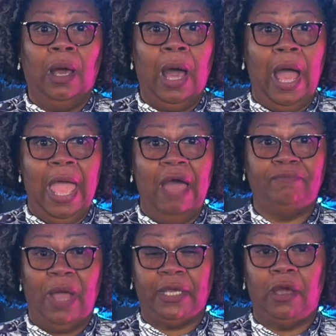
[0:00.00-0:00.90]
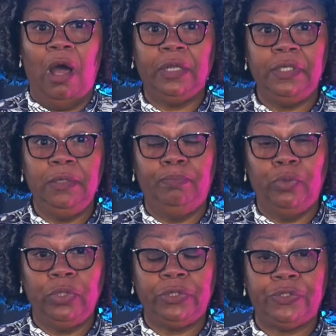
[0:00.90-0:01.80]
I have my gardening
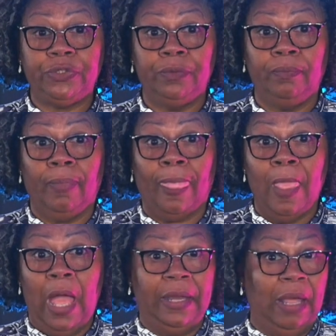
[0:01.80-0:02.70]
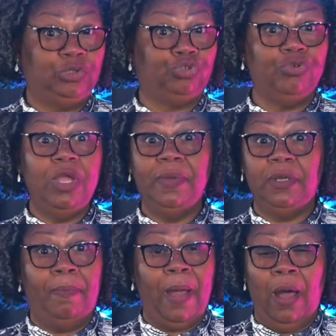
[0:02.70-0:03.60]
books and I'm dreaming
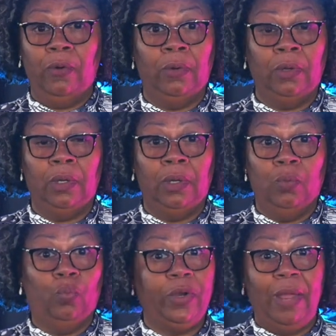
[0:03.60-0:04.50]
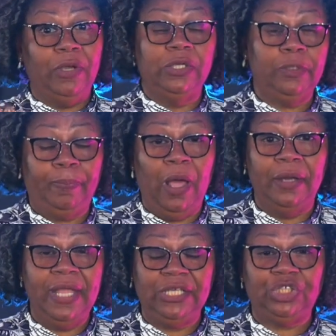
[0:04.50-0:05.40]
about what I'm going to
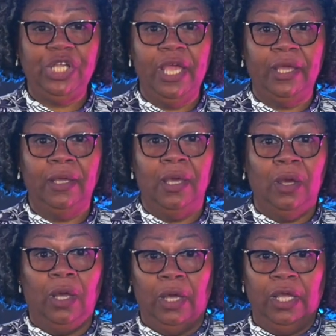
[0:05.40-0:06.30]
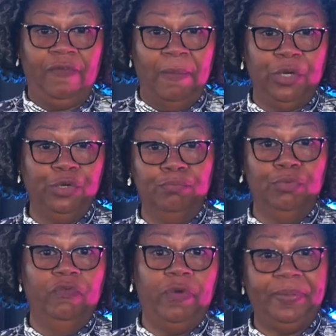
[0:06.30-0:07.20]
plant next year. If I'm going to
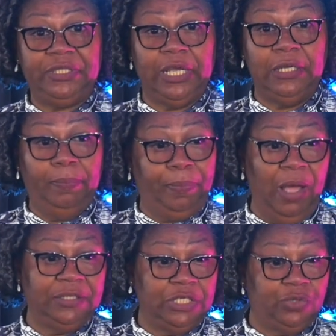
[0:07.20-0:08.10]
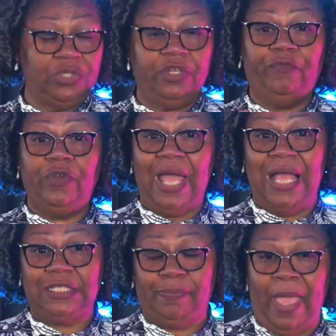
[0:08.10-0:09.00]
move a particular plant into a different
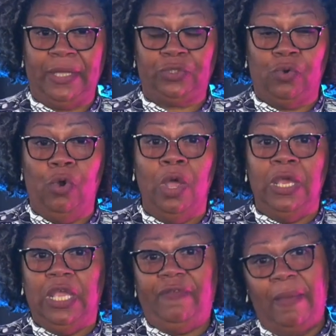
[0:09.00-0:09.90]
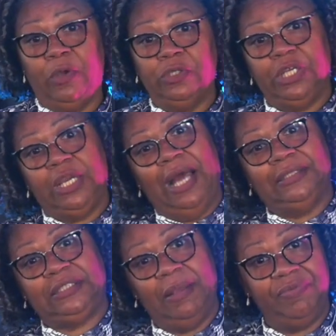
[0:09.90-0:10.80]
aspect, or if I'm going to cut
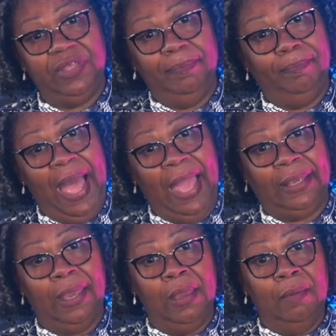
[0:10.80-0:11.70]
something back.